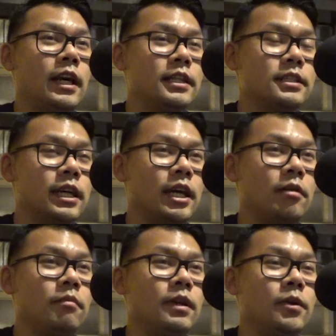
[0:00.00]
at the
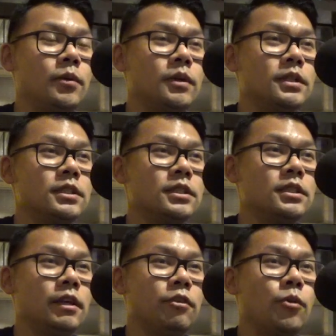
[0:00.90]
time it
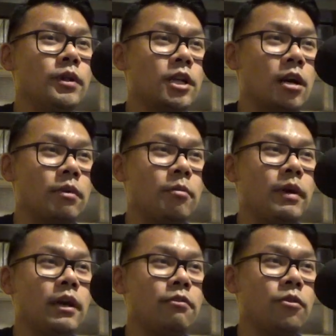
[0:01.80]
was, if you want the Army to
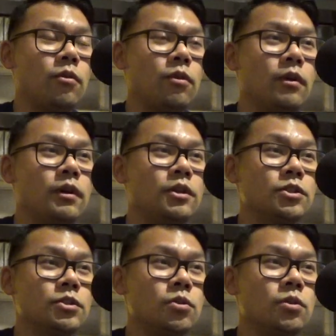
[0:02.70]
pay for
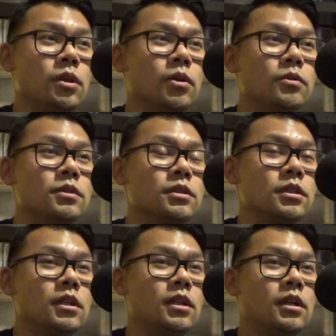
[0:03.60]
your school loans,
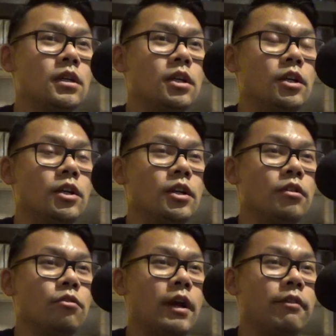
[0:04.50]

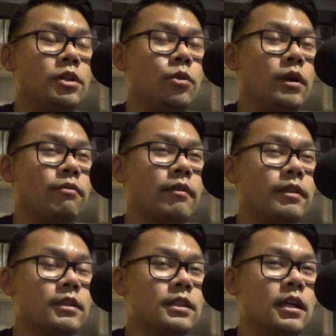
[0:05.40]
for every
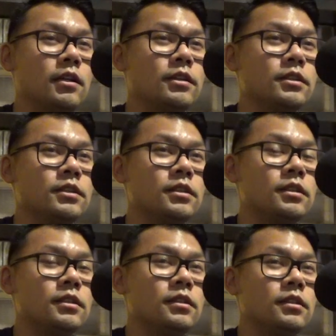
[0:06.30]
$25,000
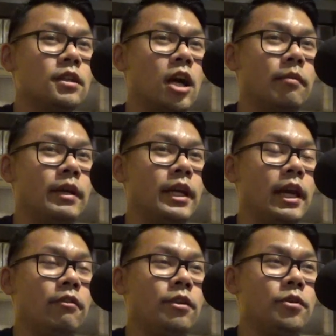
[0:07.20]
the Army
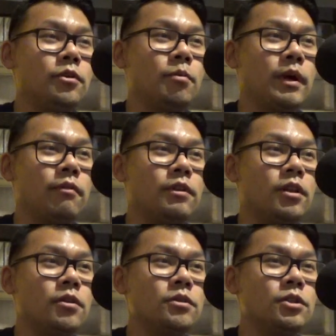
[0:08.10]
gave you to pay off your
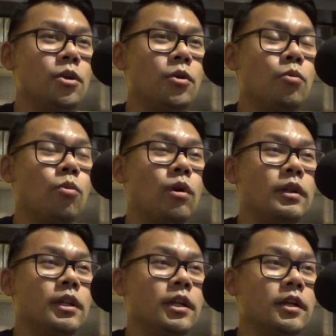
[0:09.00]
loans, you owed
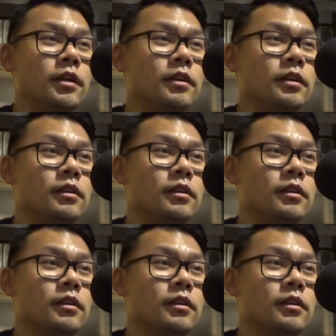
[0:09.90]
1 year